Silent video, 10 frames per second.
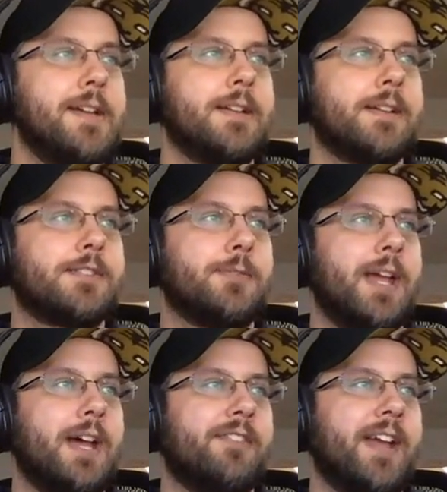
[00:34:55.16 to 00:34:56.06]
So we
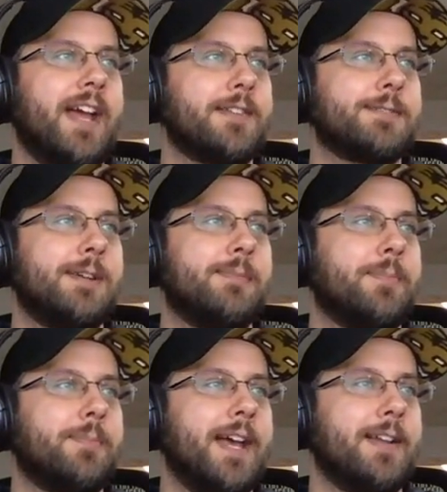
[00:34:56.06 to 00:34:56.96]
have handle swipe up
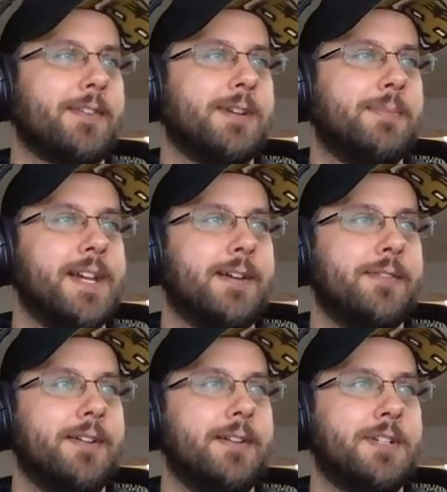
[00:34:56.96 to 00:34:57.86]
and handle swipe down,
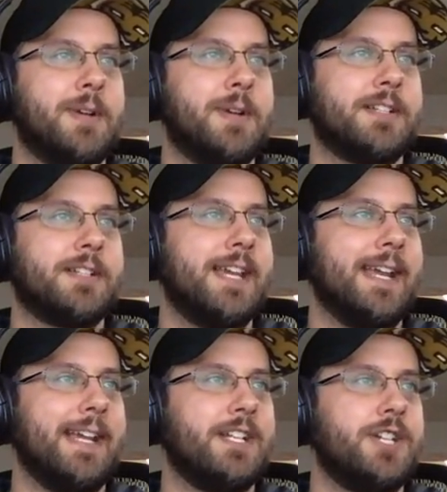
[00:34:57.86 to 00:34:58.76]
which basically take
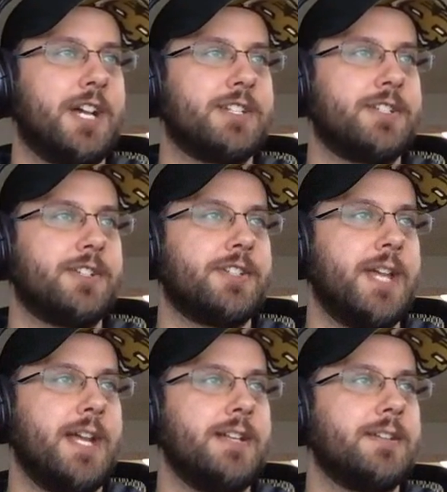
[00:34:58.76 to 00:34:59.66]
a gesture
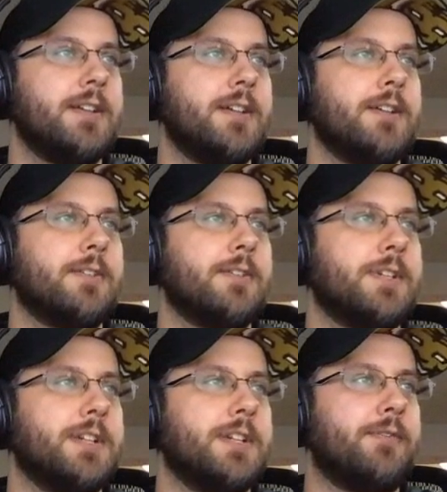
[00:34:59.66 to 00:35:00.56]
state,
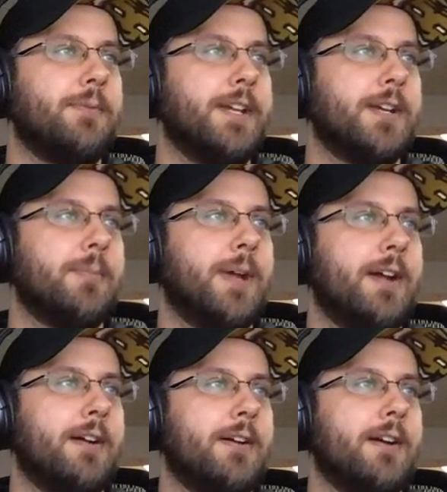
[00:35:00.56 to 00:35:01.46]
which if we
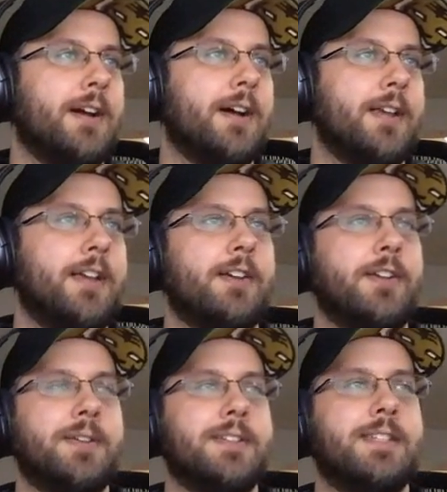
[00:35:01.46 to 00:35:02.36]
compare here, you
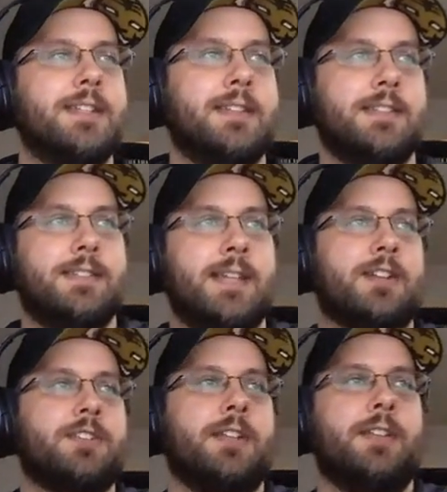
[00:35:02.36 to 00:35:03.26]
can see that this is
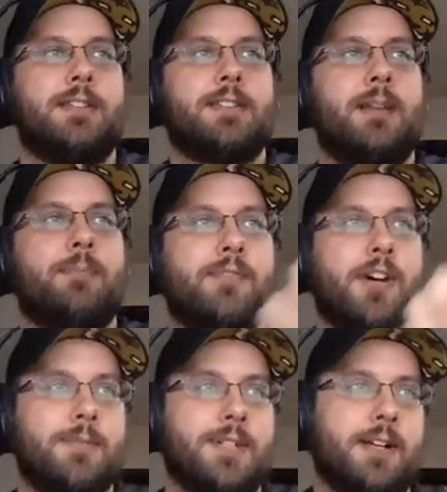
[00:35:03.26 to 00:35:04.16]
actually the type of
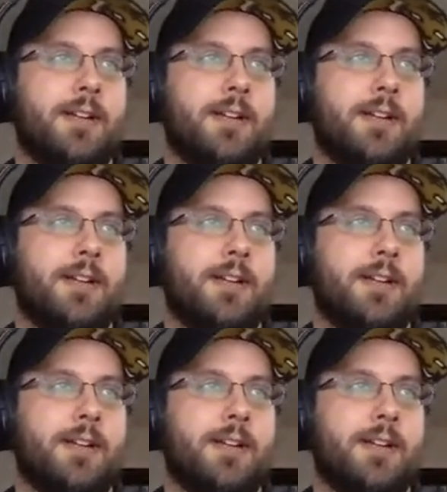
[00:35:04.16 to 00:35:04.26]
object